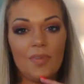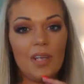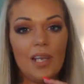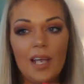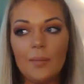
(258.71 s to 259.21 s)

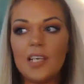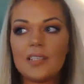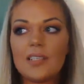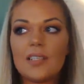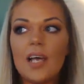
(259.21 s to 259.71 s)
I mean,
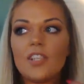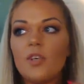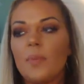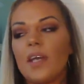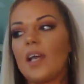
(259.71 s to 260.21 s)
it's such
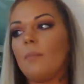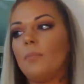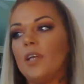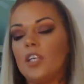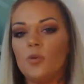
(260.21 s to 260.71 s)
a big company.